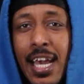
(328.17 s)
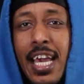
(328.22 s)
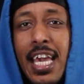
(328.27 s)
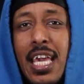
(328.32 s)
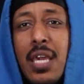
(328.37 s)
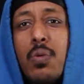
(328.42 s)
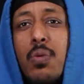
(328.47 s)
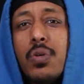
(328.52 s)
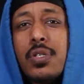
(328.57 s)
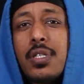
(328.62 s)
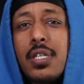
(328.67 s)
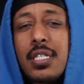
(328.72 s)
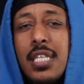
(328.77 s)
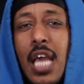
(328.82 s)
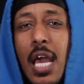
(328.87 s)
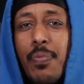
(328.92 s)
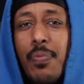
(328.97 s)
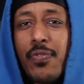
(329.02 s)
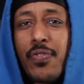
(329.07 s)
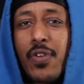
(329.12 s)
He was the
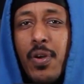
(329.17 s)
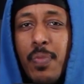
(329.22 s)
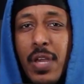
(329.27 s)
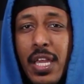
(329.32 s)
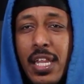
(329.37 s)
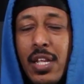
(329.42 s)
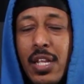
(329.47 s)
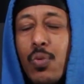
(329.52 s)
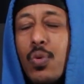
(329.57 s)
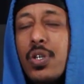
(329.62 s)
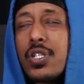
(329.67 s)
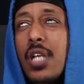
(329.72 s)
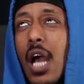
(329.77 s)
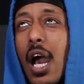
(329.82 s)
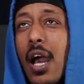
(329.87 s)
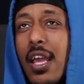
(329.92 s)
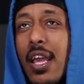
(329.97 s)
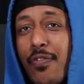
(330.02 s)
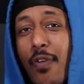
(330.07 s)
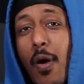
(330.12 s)
type of comedian which,
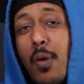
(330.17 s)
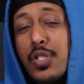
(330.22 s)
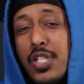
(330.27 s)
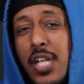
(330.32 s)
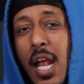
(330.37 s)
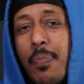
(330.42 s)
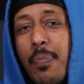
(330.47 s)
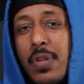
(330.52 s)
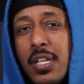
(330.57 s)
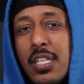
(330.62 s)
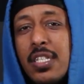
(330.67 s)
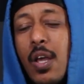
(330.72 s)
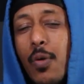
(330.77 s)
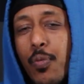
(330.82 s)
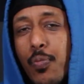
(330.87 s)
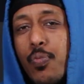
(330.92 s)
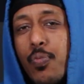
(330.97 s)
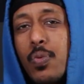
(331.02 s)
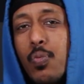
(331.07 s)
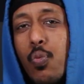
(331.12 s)
if I was Japanese, I
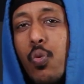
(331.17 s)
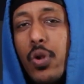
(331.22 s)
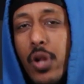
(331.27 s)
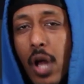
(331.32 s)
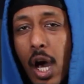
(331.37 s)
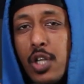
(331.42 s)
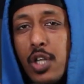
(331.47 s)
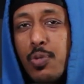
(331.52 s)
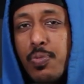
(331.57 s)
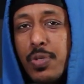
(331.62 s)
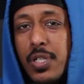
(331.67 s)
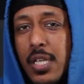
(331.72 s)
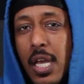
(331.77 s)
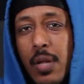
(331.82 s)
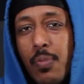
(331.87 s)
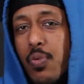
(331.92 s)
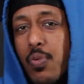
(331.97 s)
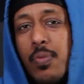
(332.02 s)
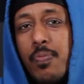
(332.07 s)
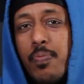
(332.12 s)
would
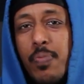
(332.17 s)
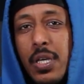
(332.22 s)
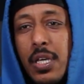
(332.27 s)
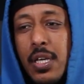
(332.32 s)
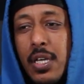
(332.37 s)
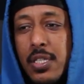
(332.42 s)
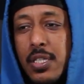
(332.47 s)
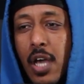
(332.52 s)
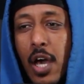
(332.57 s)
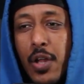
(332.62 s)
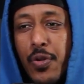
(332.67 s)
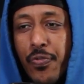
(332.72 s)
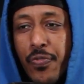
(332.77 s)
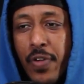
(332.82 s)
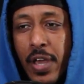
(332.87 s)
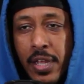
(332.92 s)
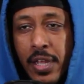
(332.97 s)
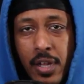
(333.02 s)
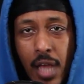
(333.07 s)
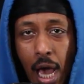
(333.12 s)
100% would be a Kitano
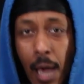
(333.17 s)
fan.